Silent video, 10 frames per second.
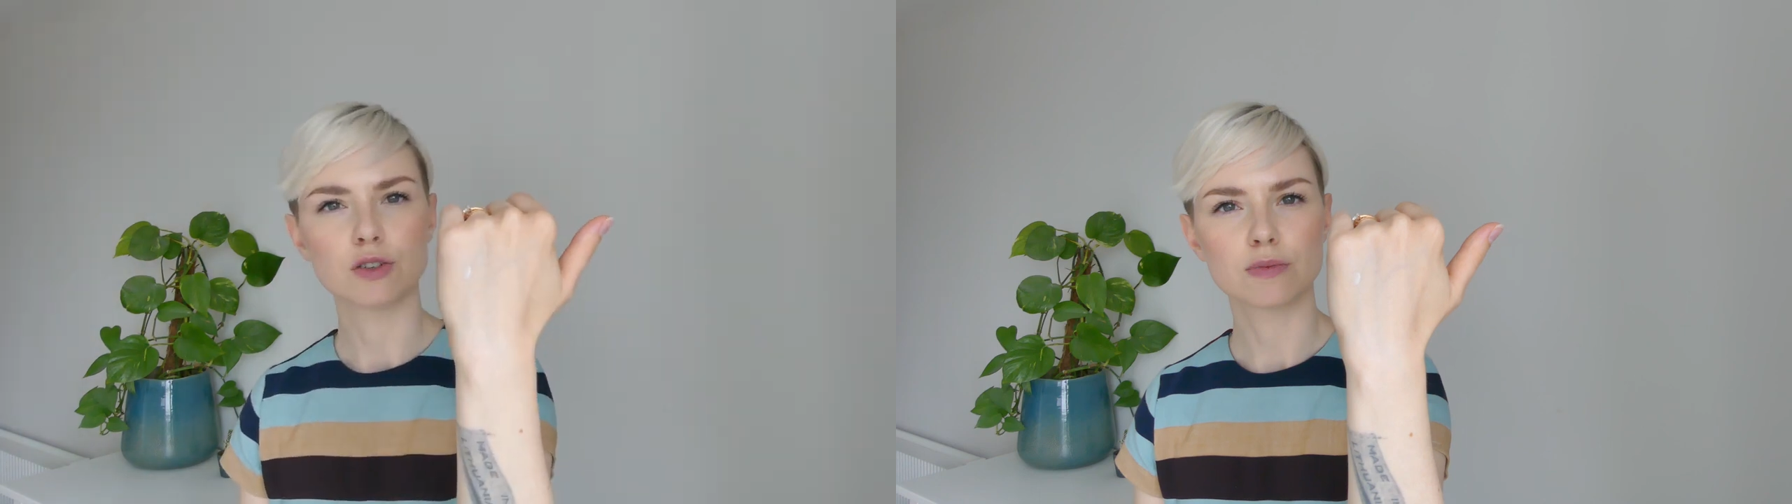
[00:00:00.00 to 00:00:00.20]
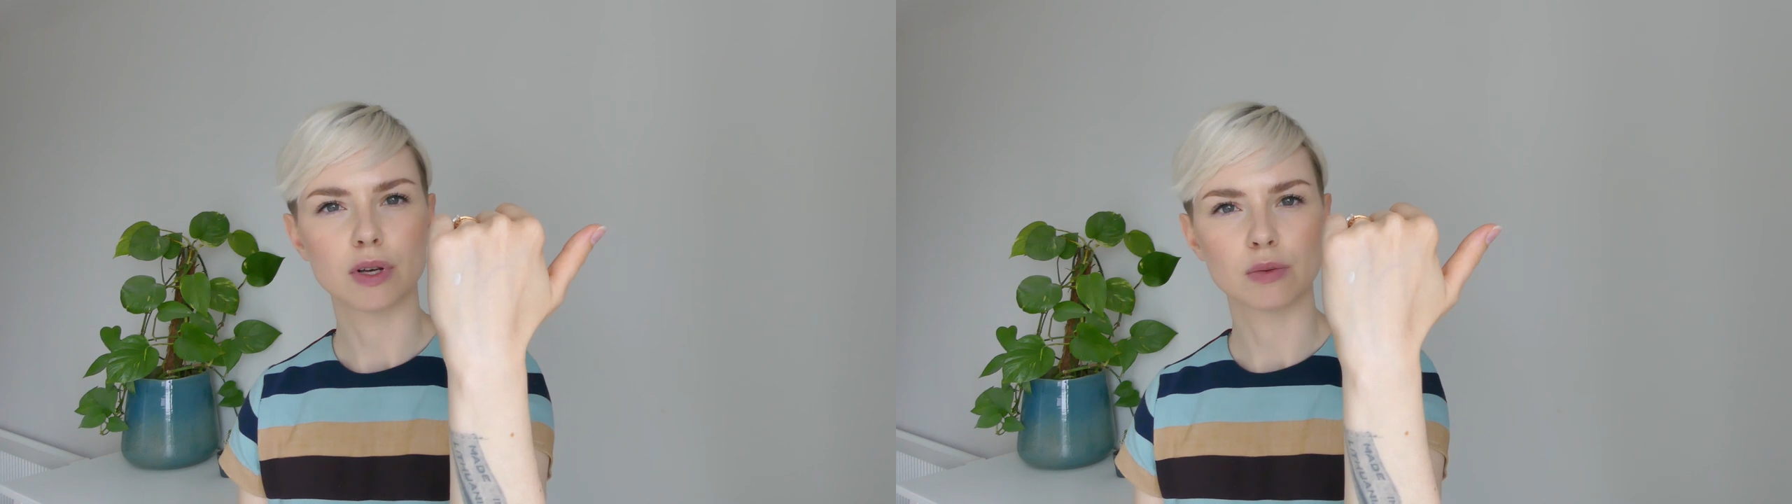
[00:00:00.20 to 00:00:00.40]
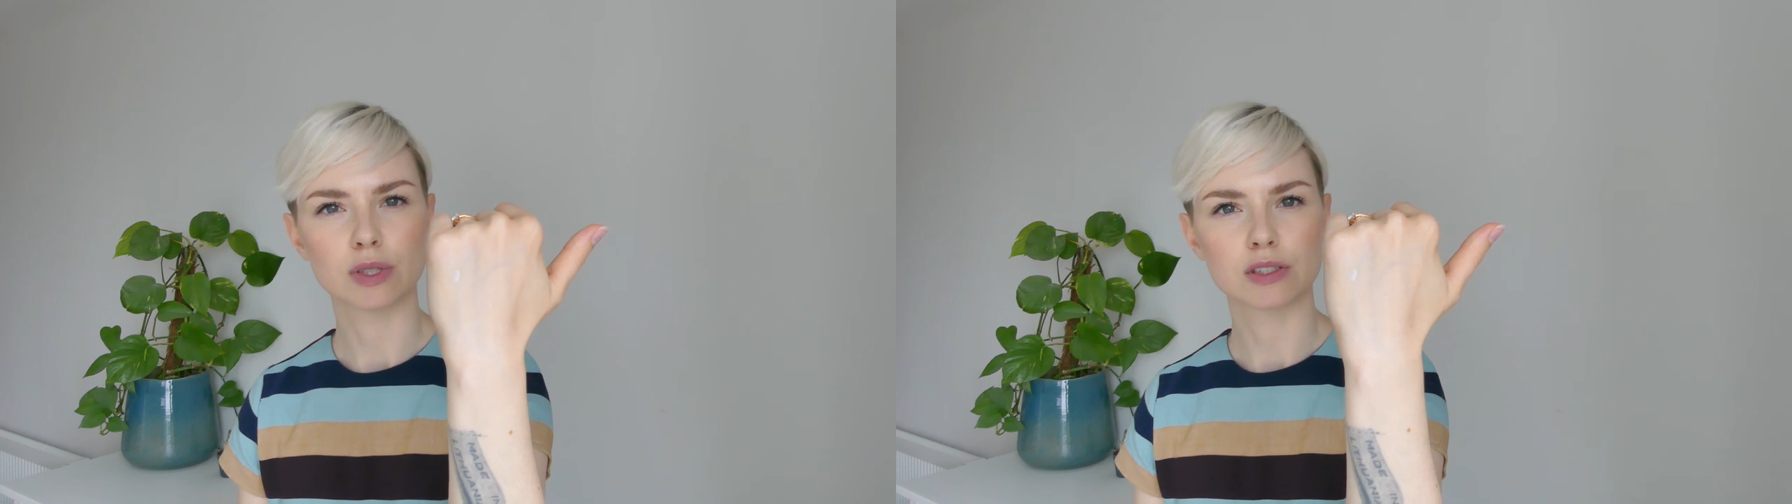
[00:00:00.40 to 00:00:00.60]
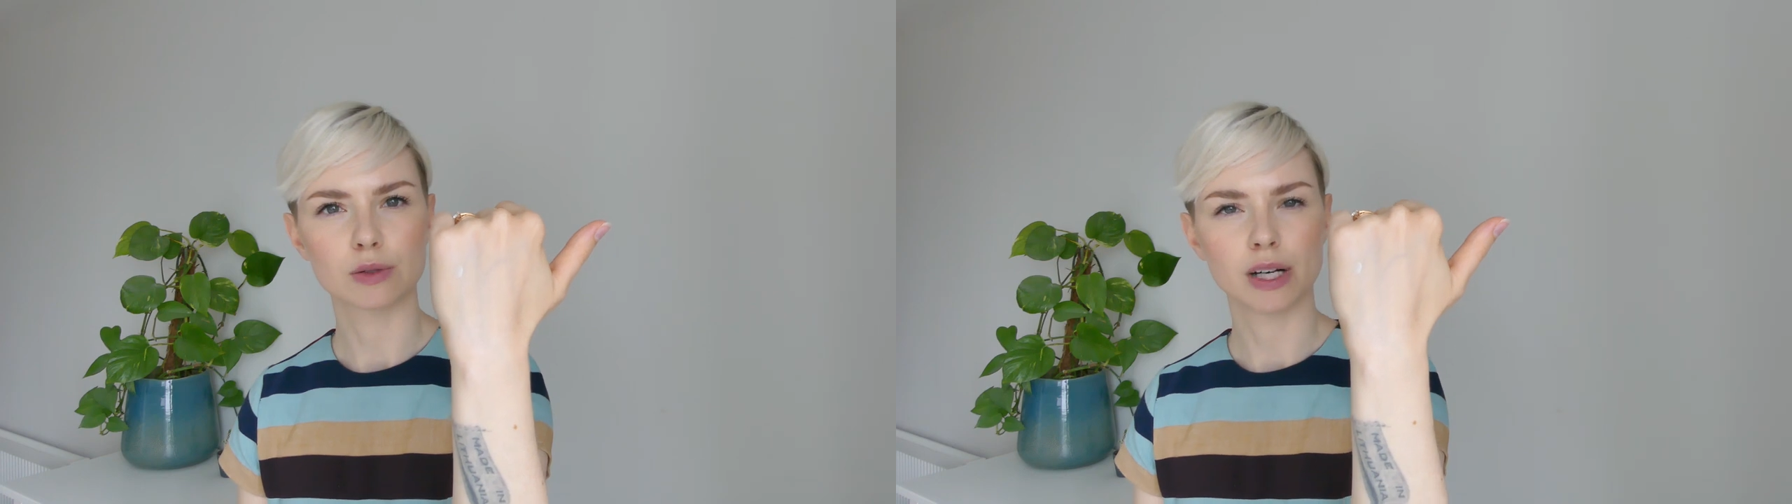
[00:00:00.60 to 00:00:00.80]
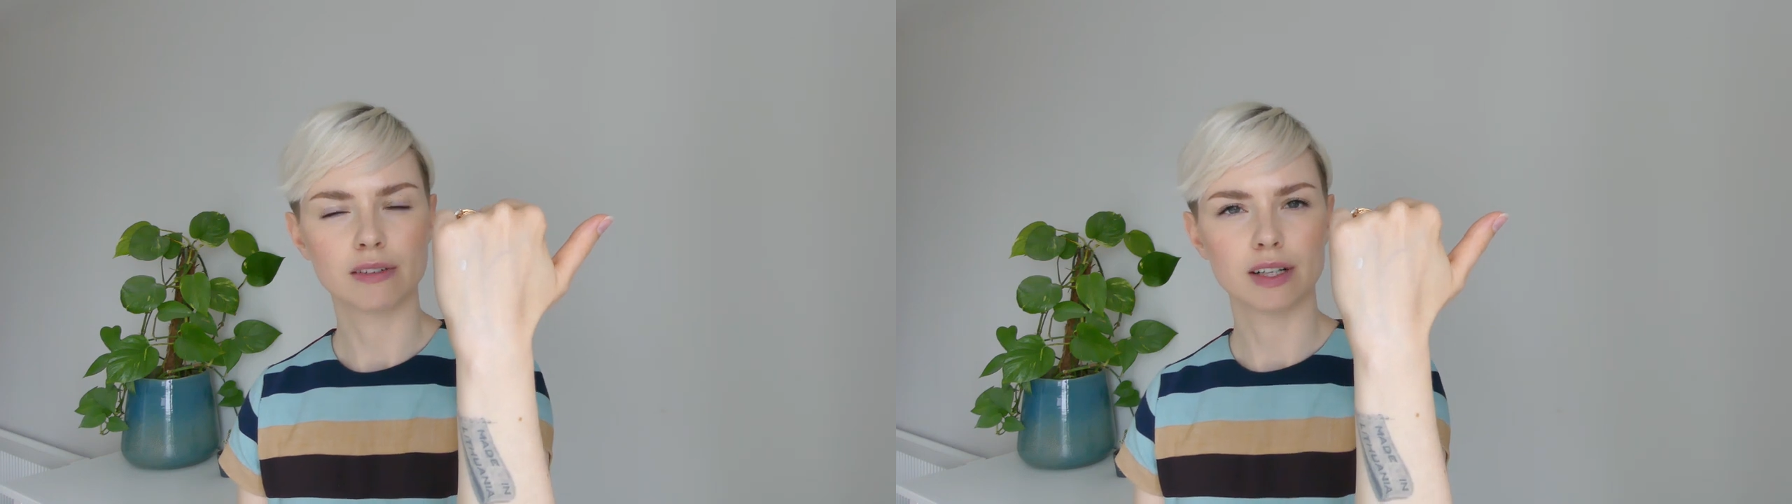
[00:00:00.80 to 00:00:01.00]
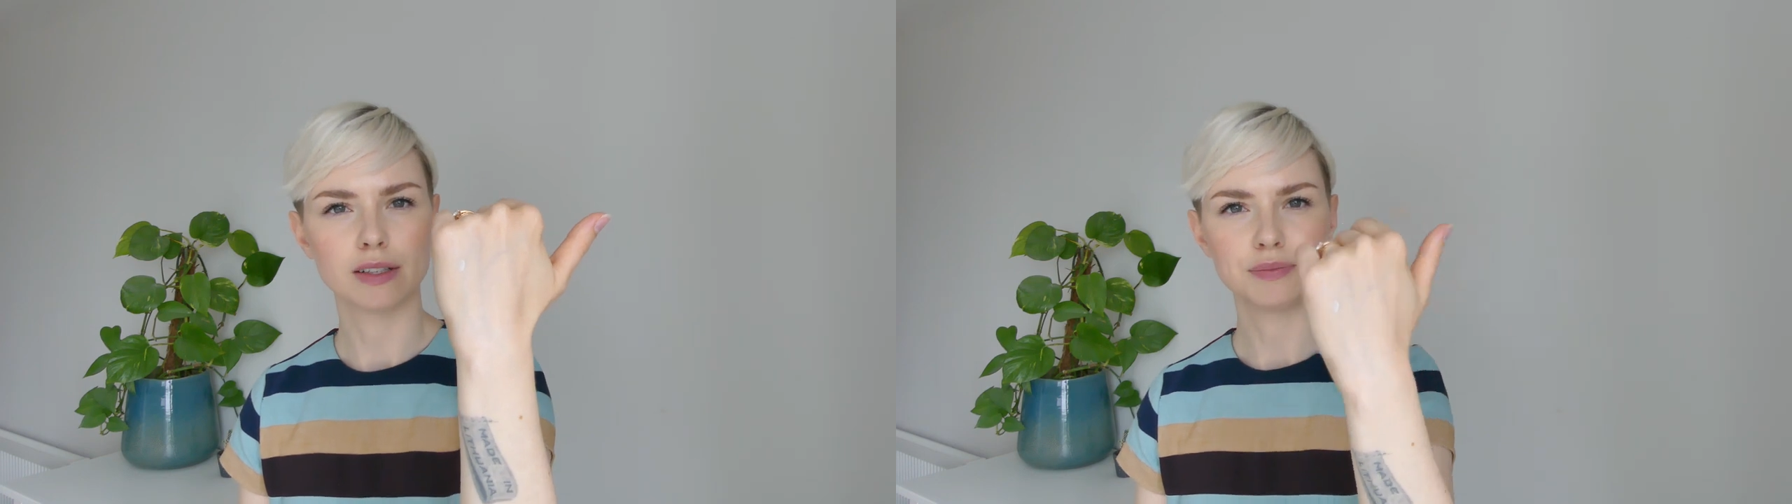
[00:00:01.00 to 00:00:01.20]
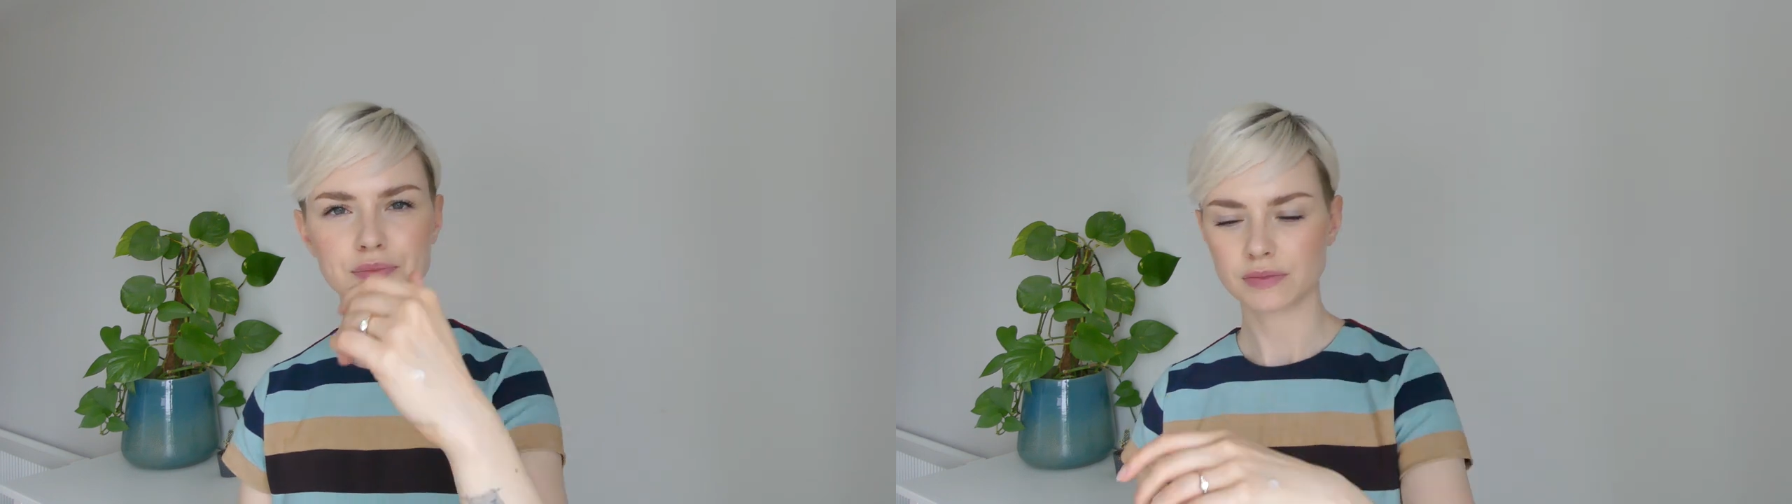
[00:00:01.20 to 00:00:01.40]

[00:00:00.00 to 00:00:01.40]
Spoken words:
smell whatsoever.